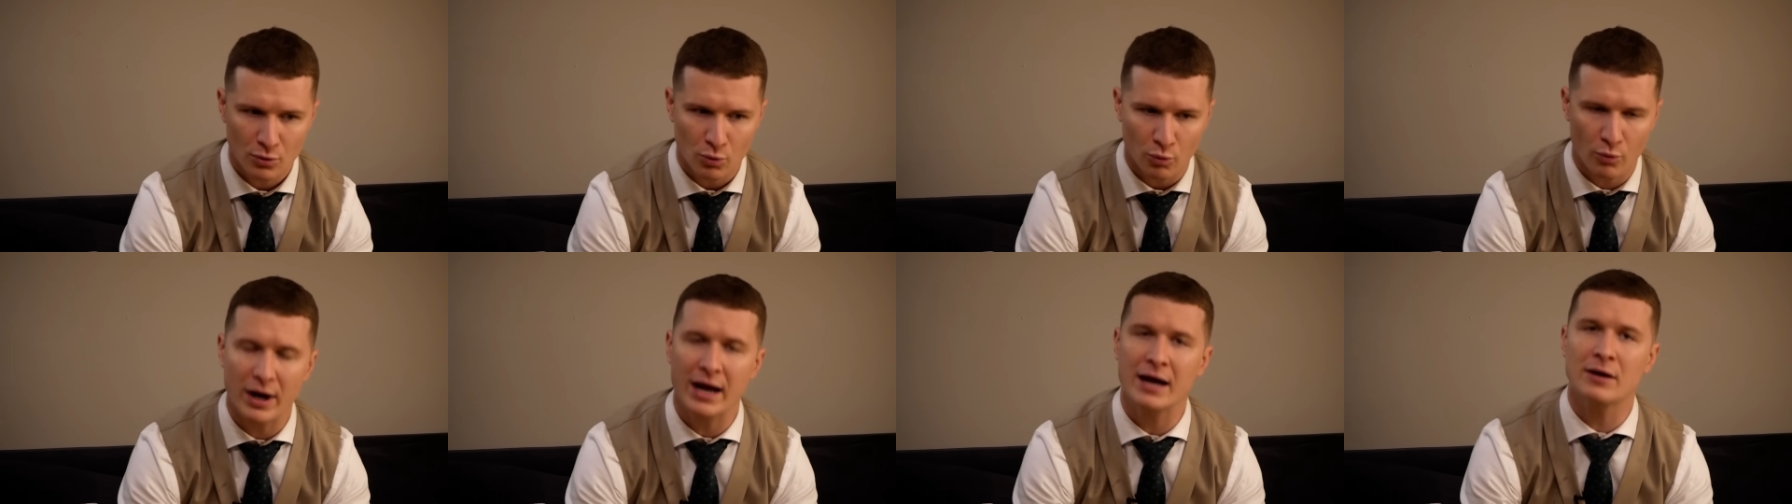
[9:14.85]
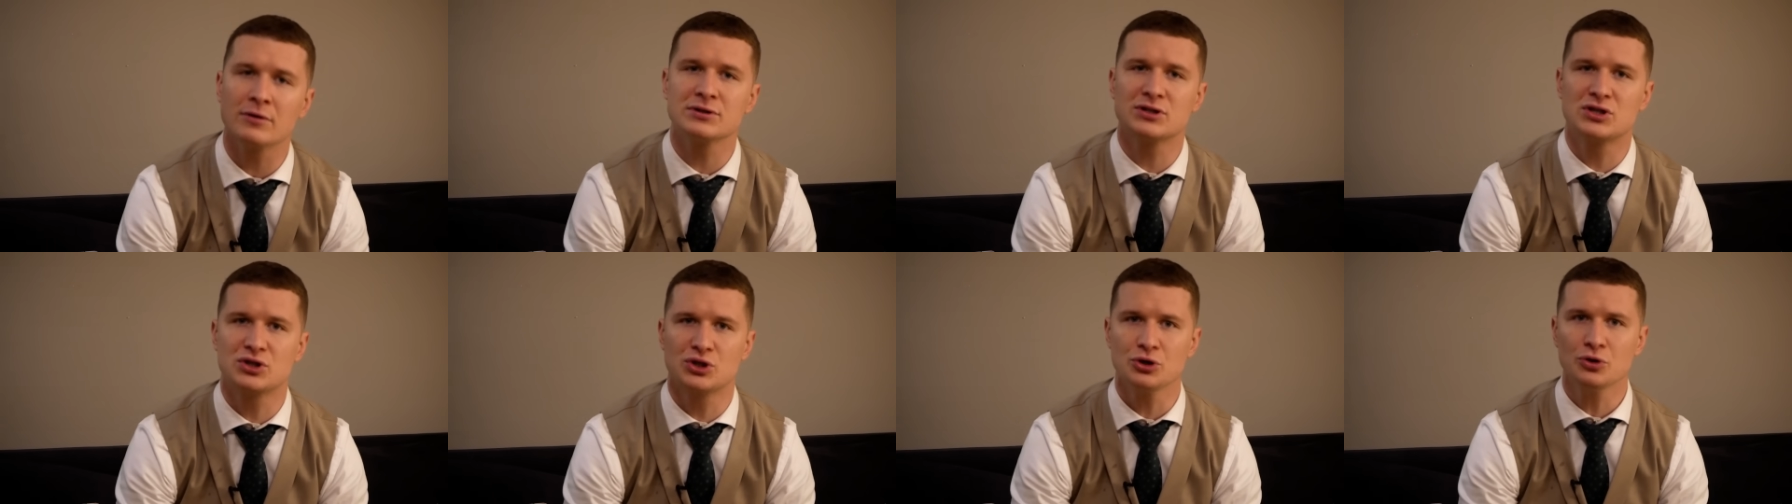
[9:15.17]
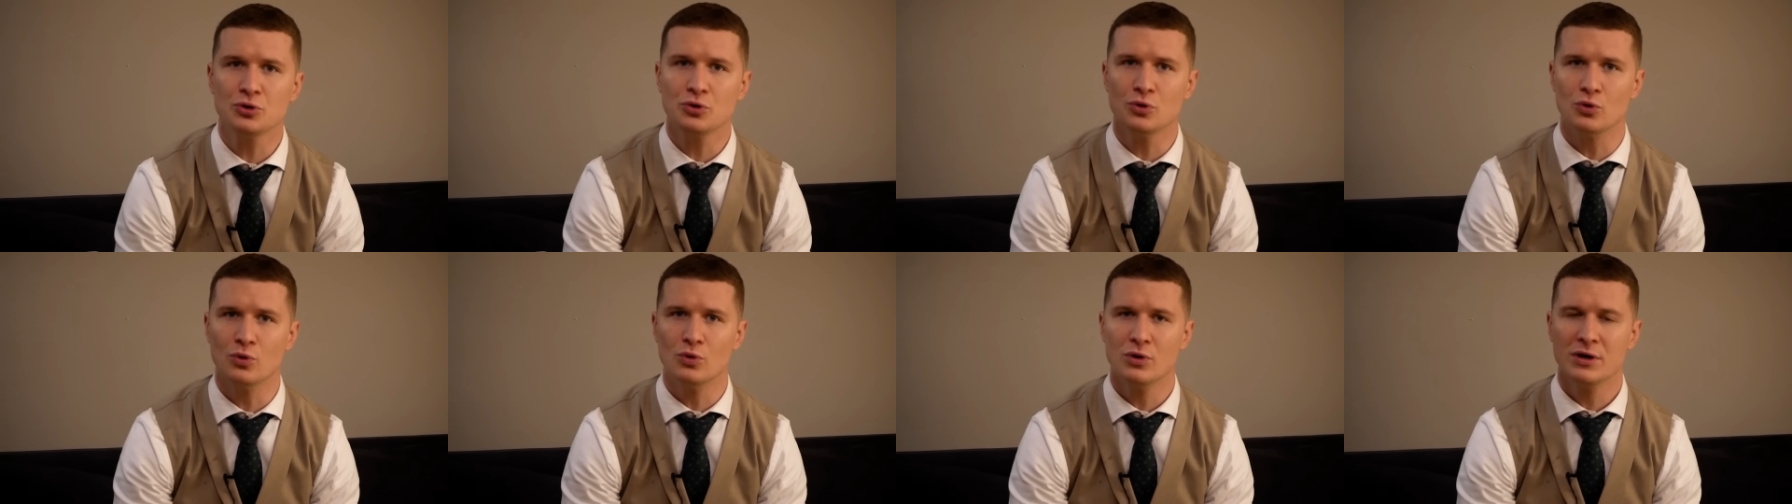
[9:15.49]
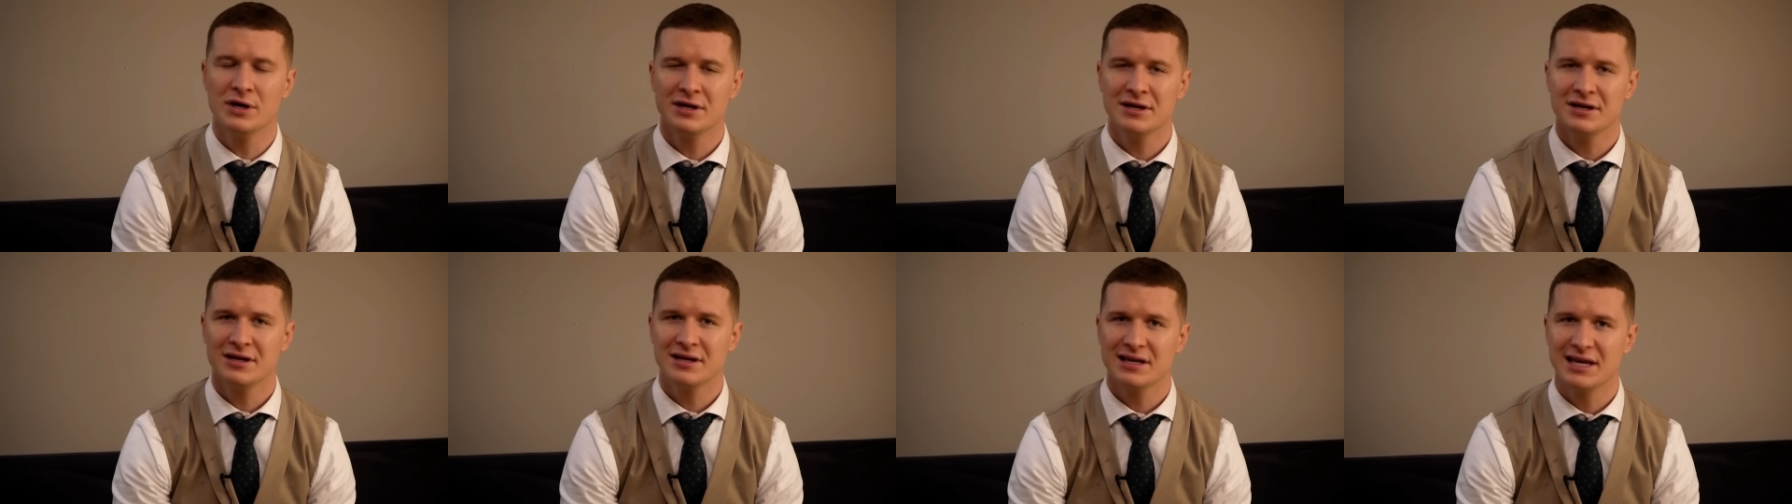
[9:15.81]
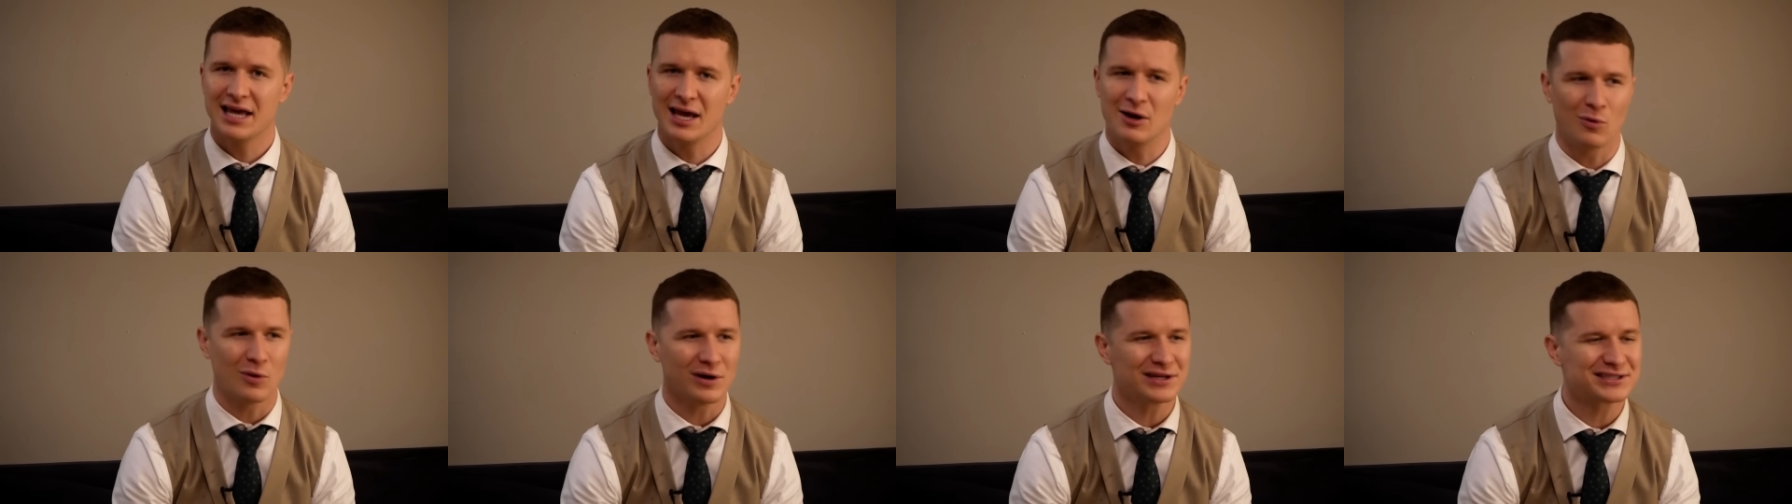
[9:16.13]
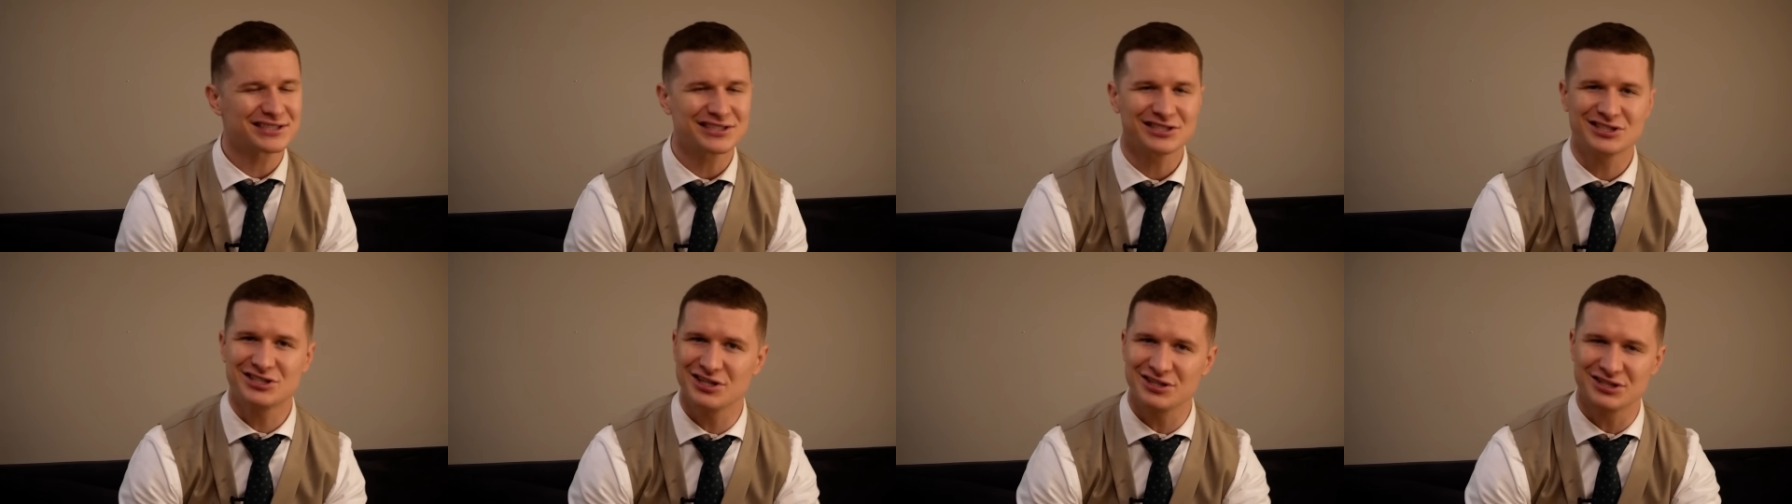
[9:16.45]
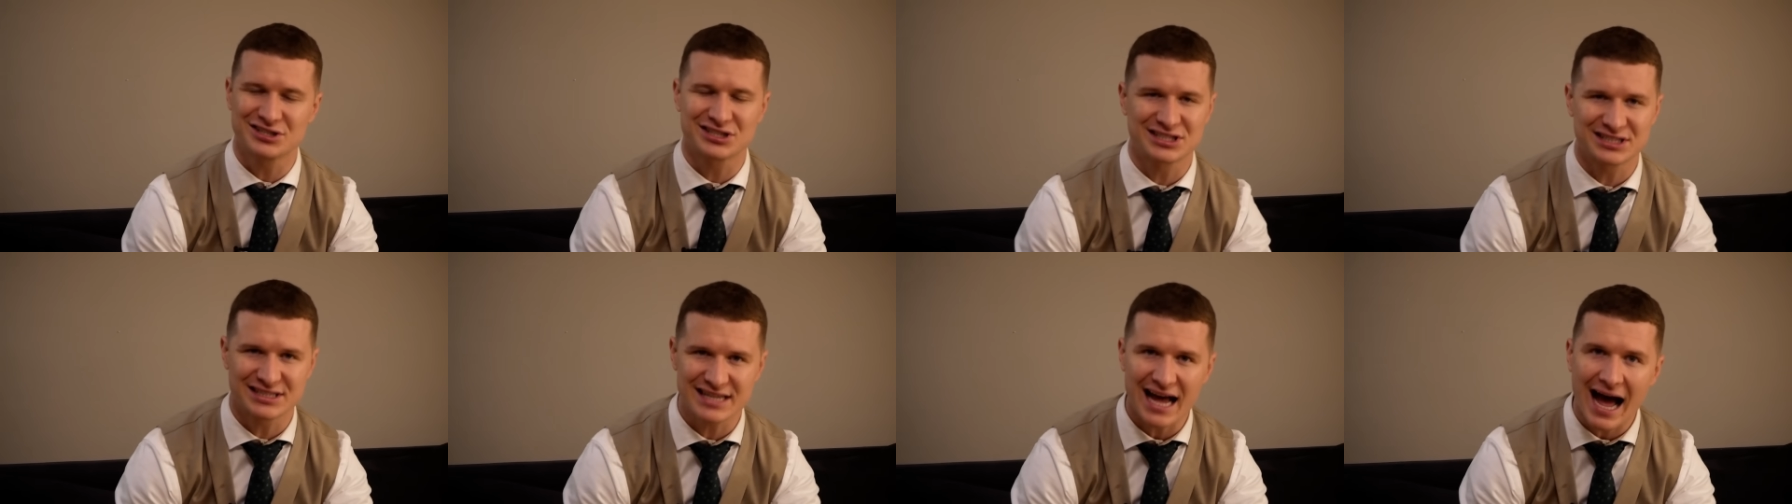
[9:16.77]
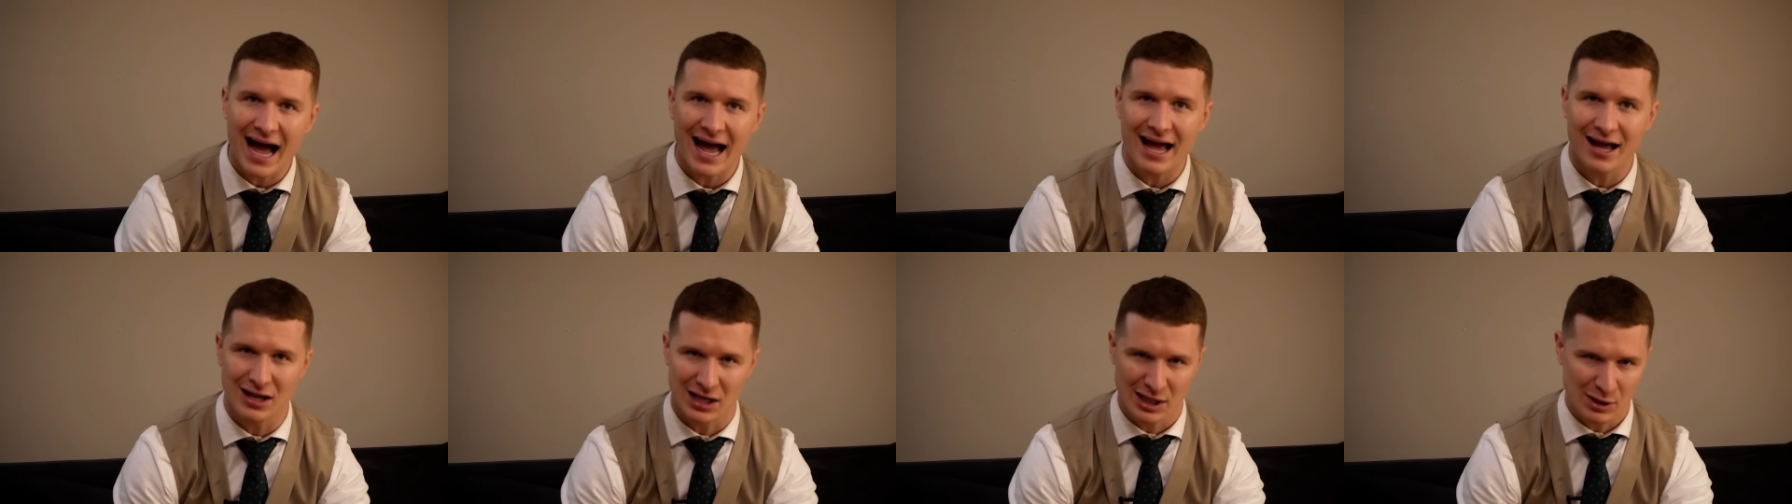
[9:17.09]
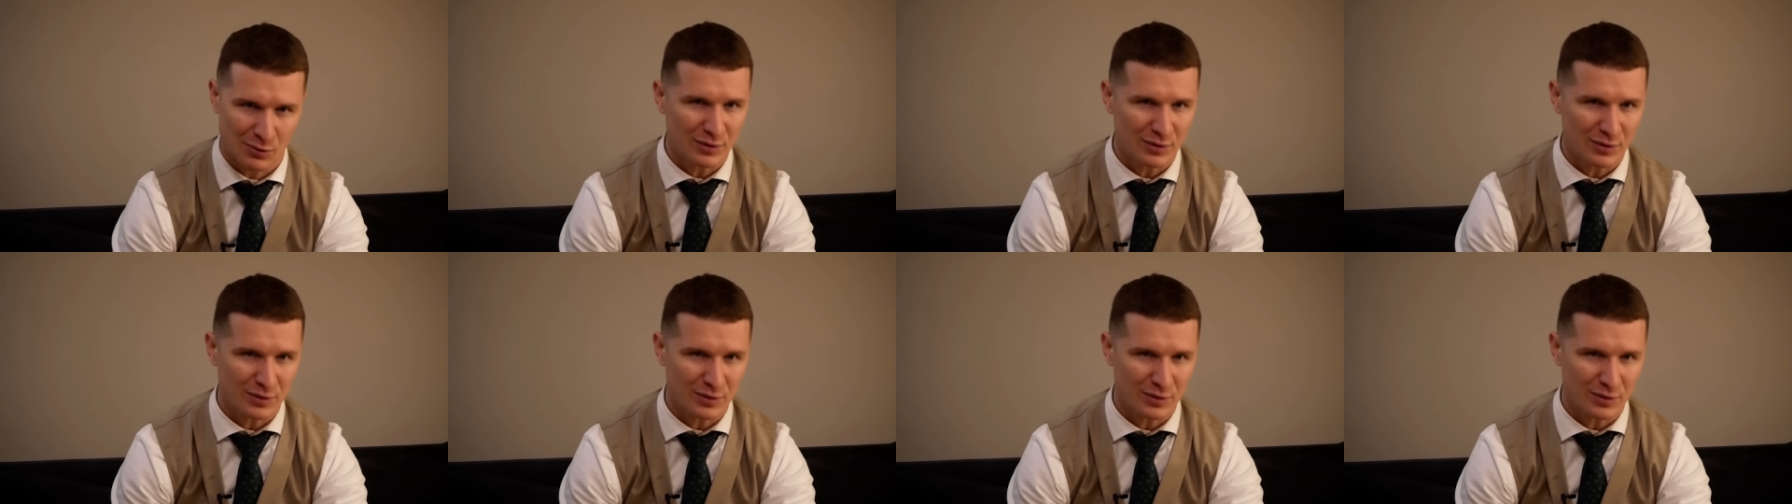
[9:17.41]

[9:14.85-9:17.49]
Round two, it wasn't just style,